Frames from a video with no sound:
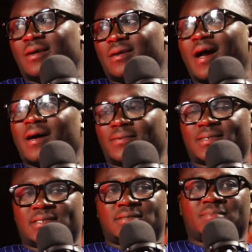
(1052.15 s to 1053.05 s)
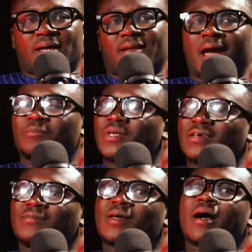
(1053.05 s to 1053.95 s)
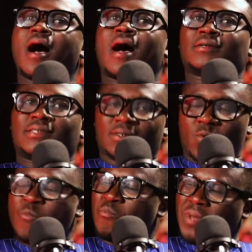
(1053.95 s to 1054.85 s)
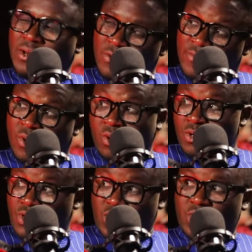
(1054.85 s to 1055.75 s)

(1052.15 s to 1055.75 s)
Uh, others, but I believe there are still men of God